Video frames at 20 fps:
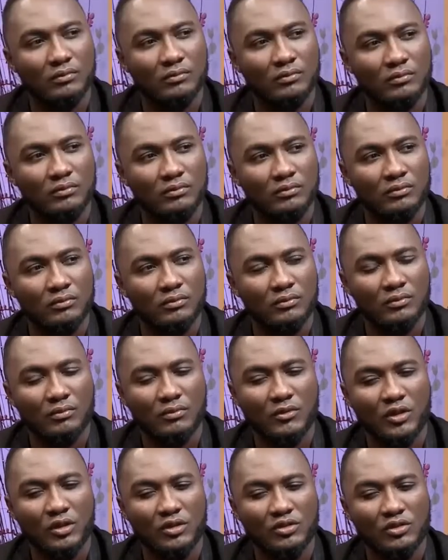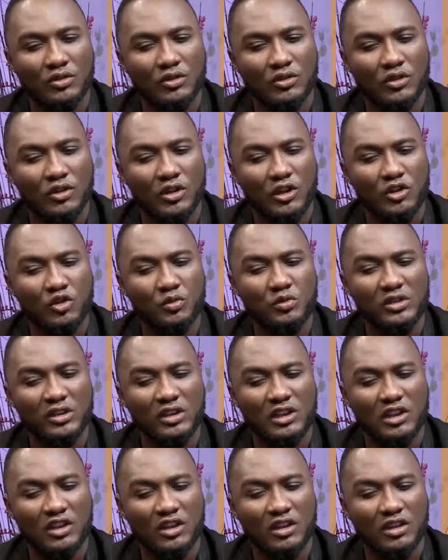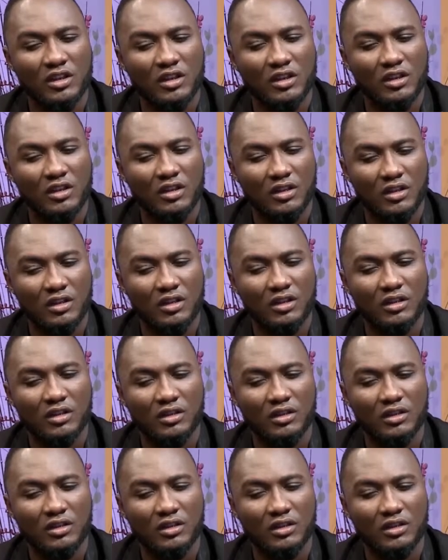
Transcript: that's what Green Voice is all about, and I stand for that.